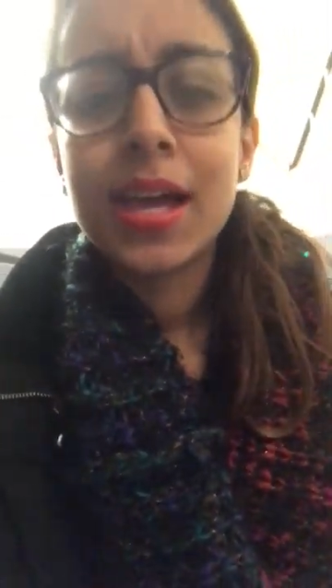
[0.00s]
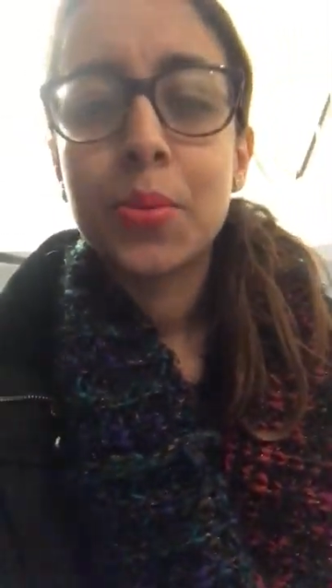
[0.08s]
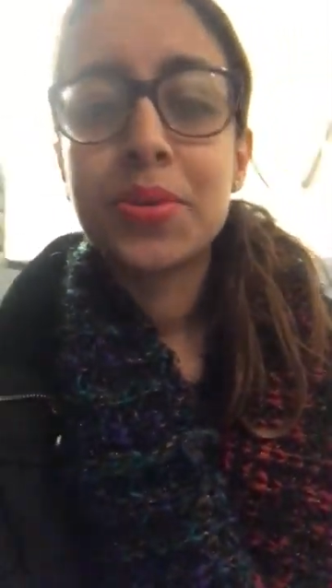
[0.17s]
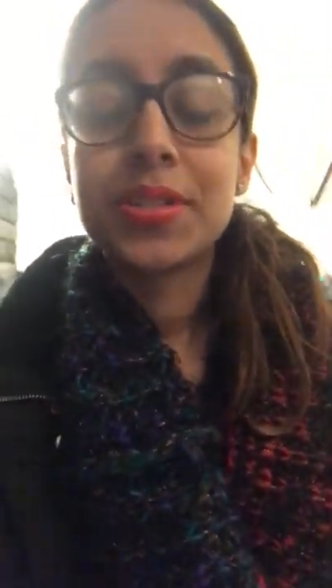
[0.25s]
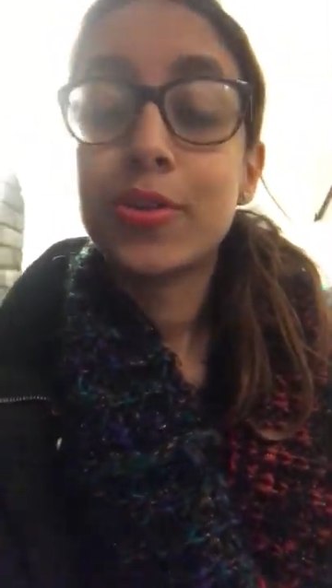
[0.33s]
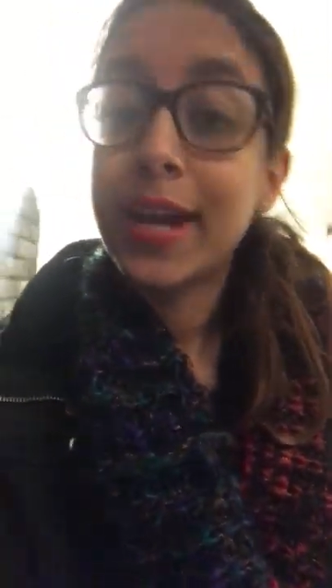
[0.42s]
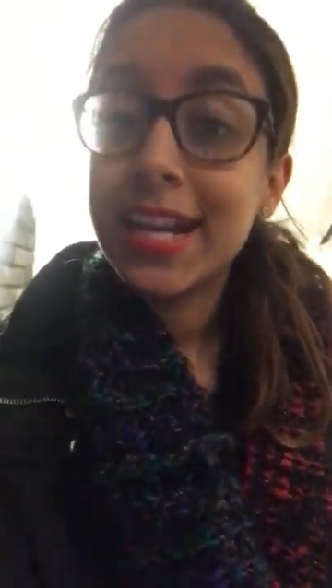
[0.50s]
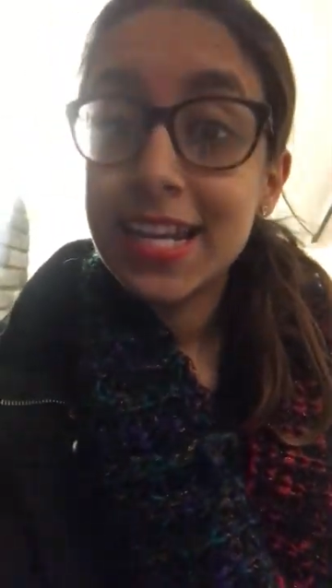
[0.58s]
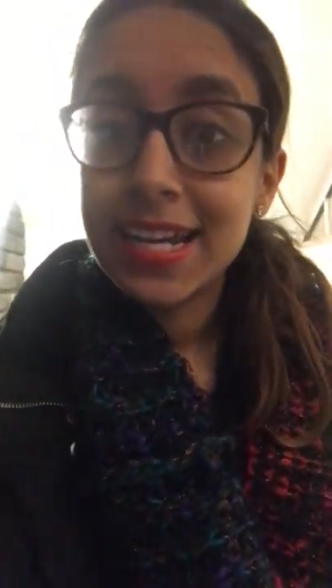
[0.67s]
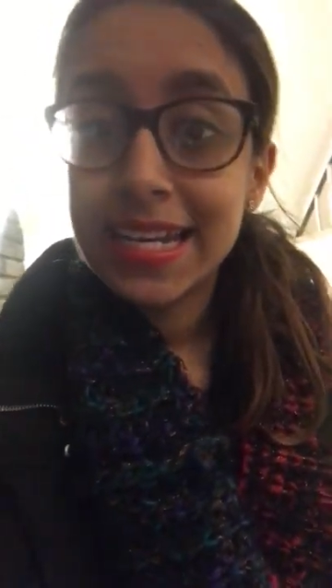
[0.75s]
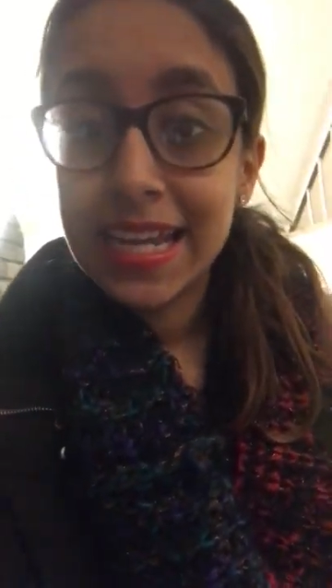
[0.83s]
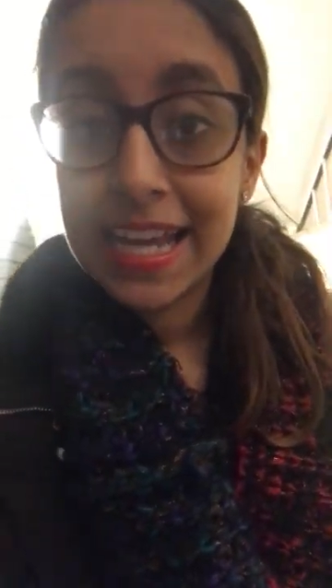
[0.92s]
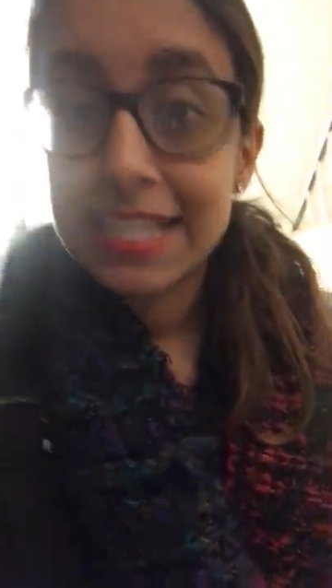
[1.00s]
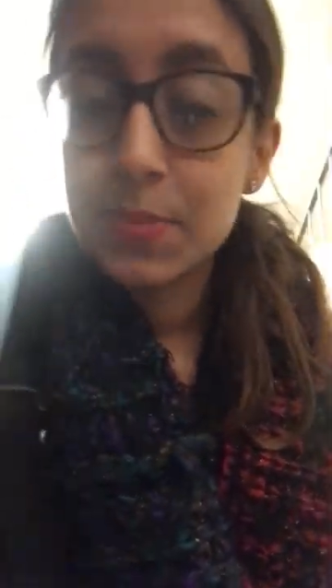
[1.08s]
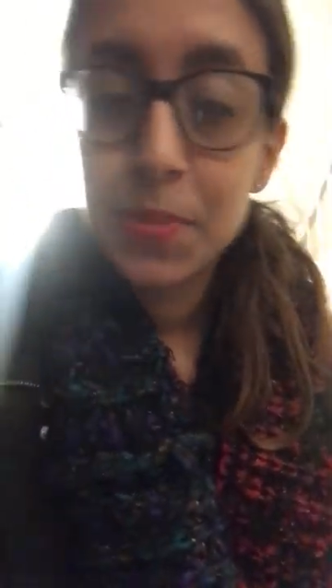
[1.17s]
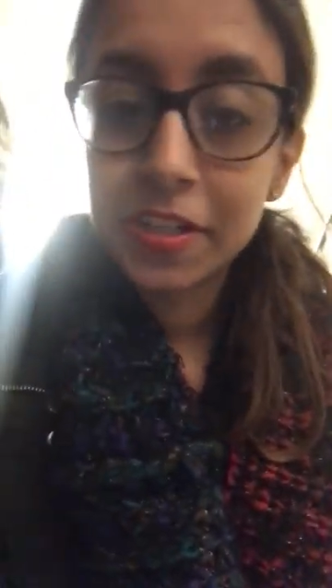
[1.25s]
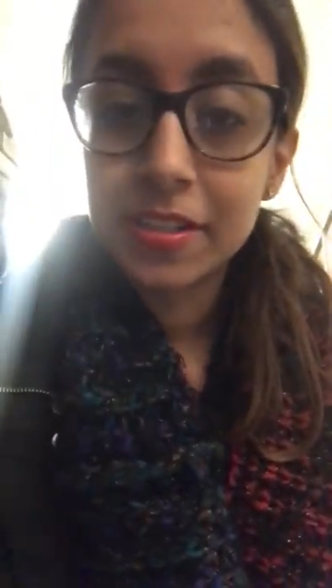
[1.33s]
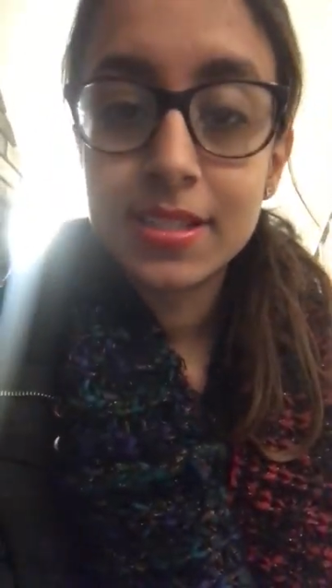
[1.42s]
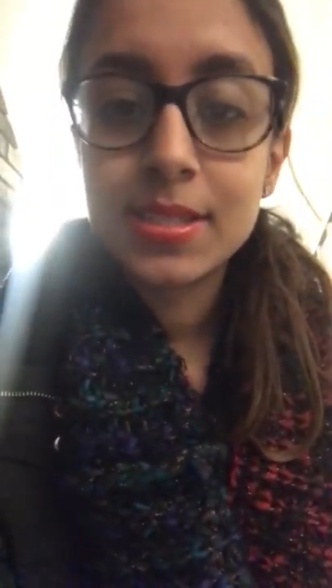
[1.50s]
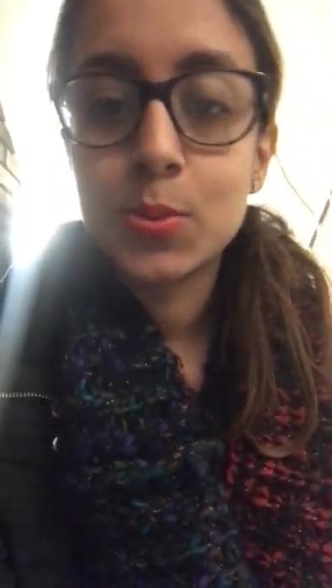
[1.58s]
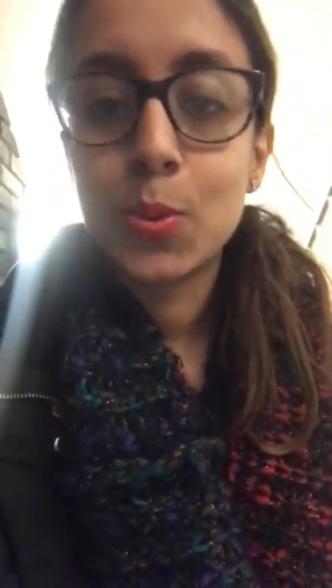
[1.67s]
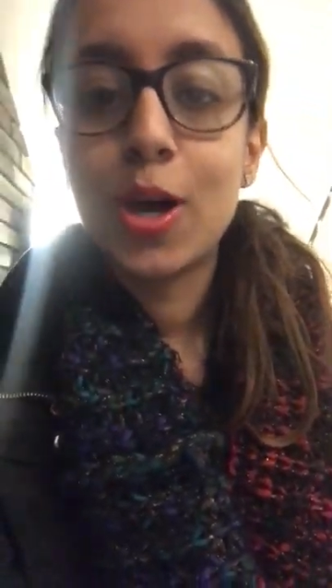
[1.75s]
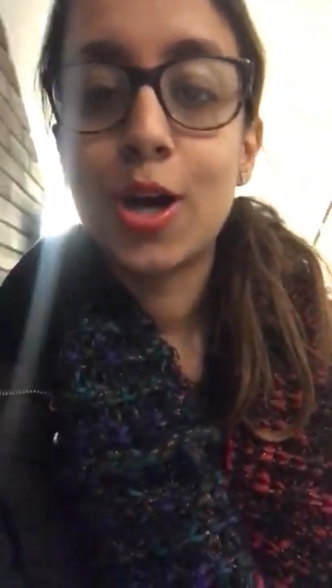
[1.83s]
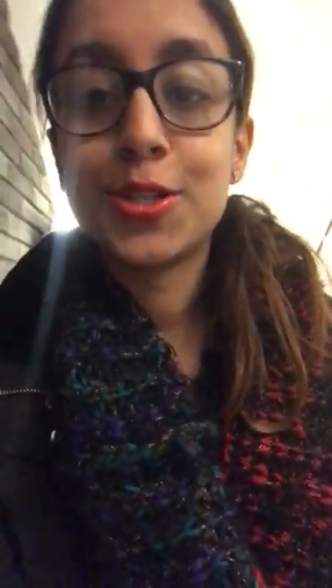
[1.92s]
It was a great learning experience.
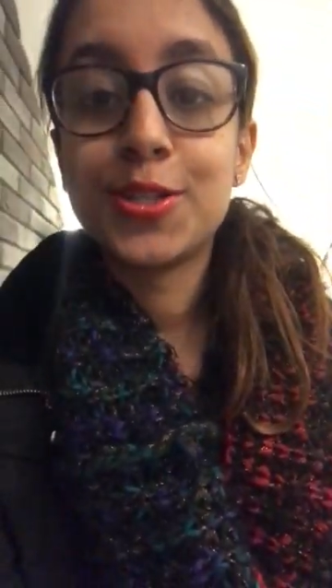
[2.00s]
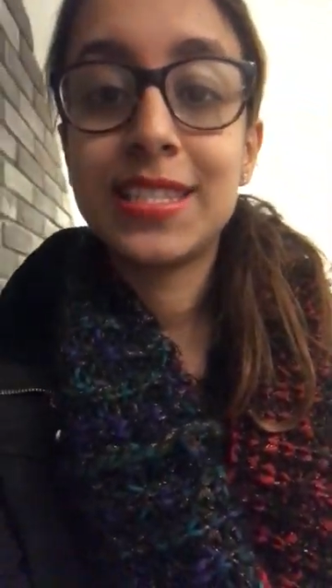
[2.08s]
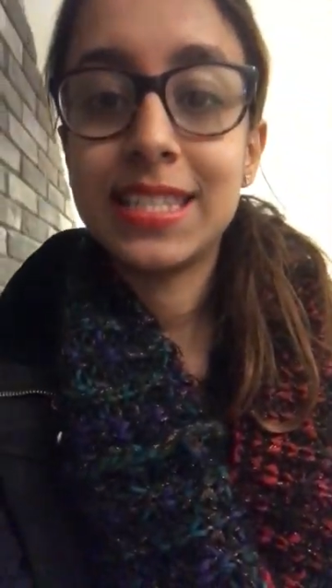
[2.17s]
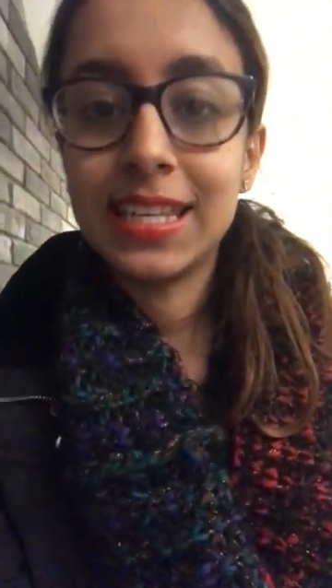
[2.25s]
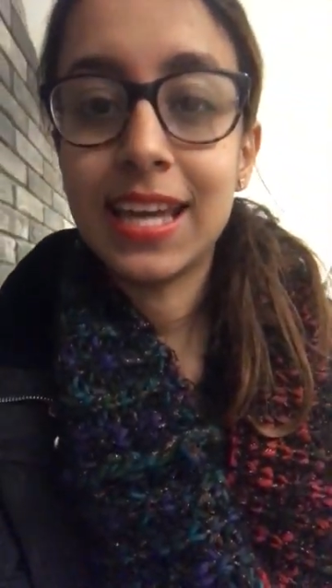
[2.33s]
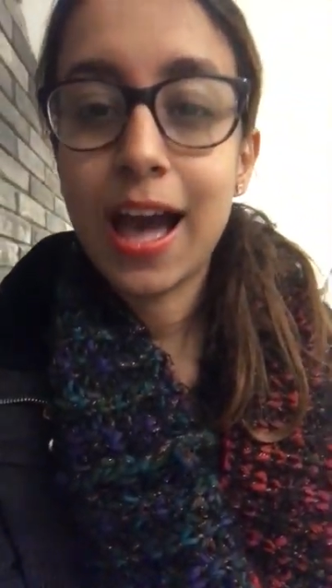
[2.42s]
We got to see